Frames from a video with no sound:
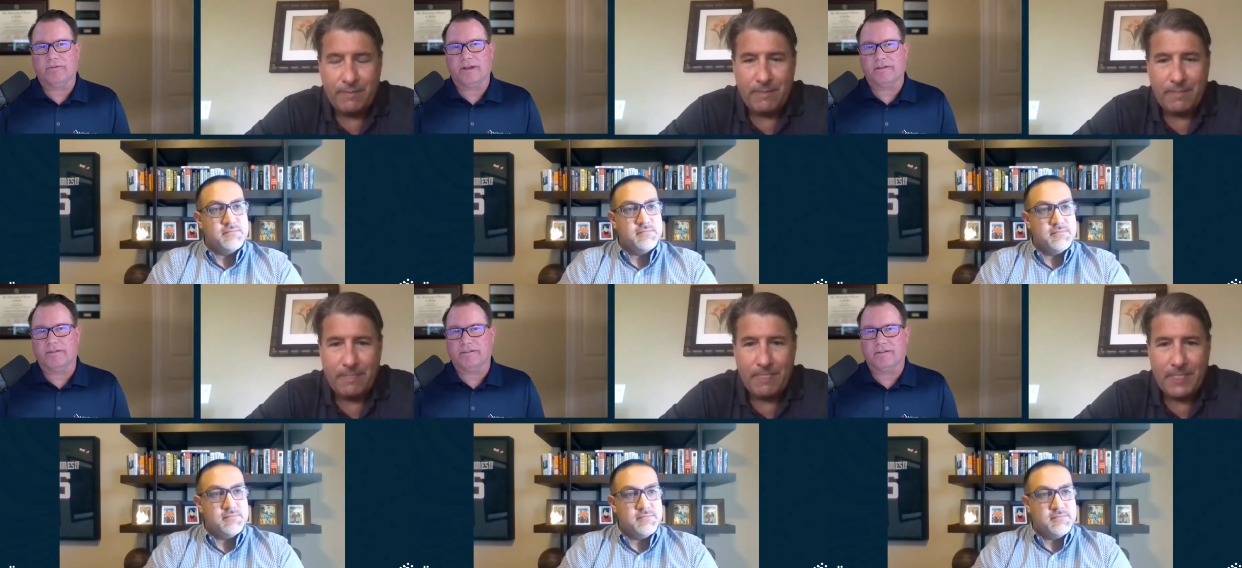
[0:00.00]

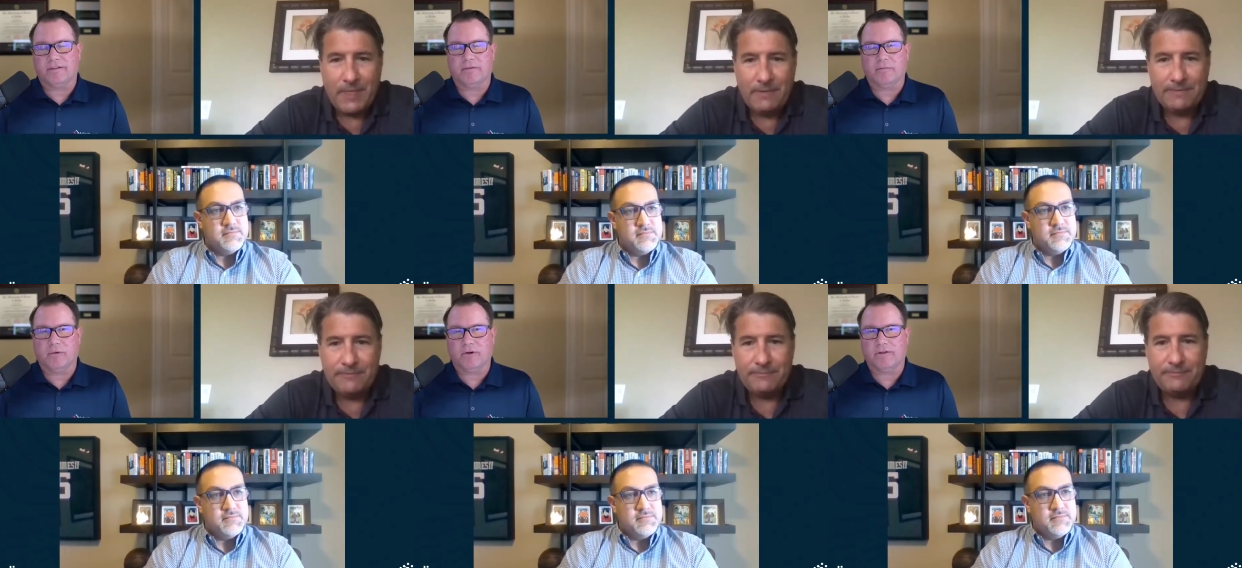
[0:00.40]
Speaker 1: devices
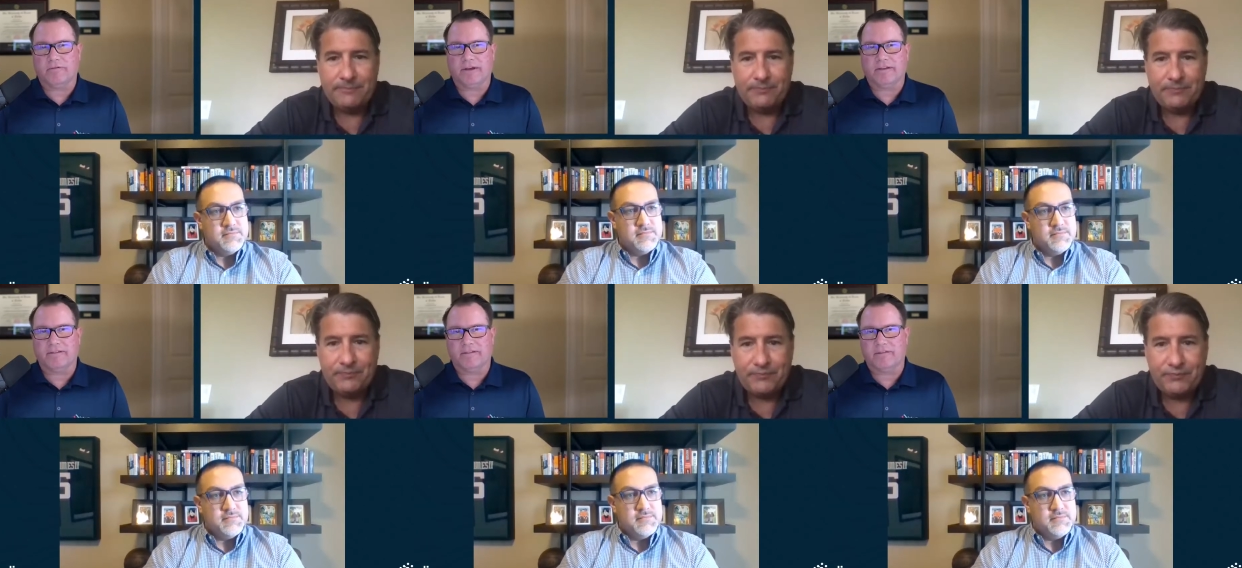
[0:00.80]
and work
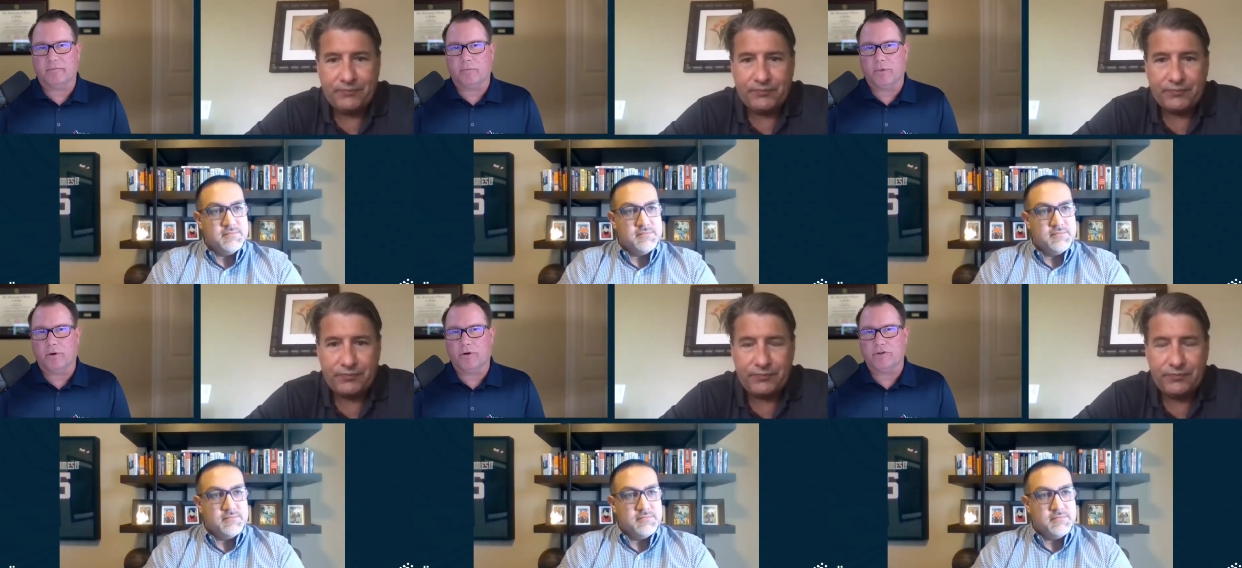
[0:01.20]
devices
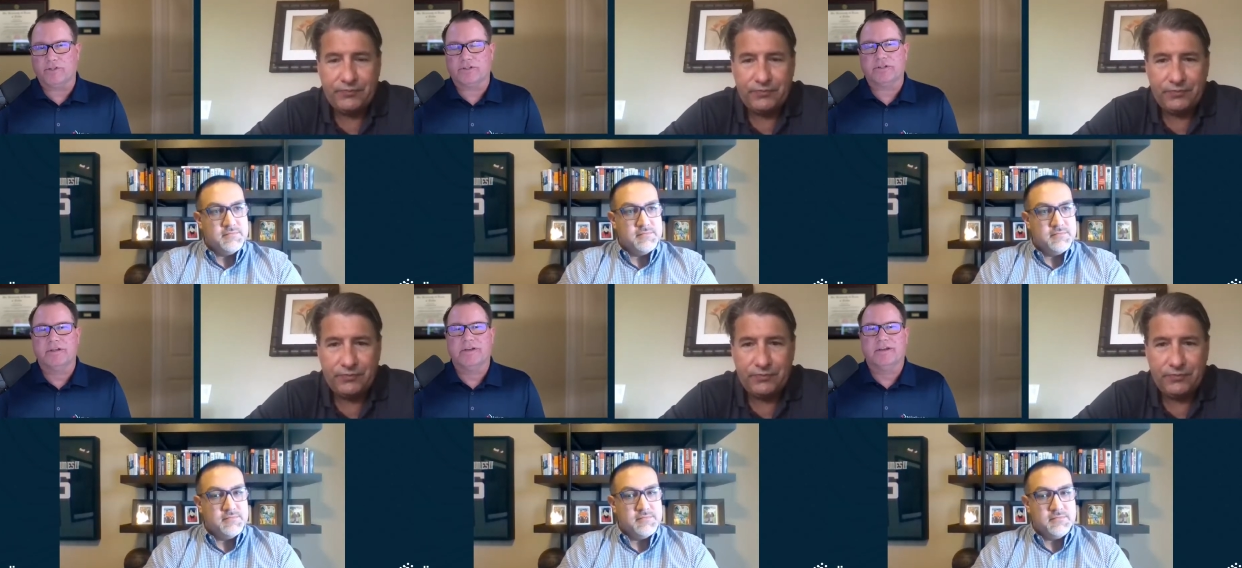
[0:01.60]
have
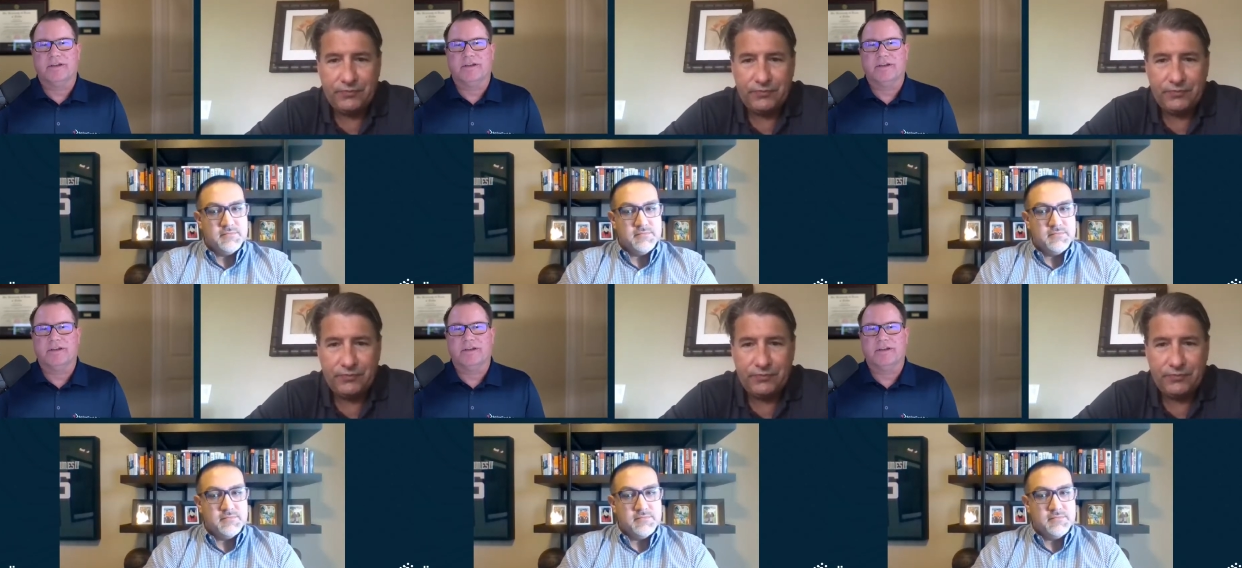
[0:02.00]
merged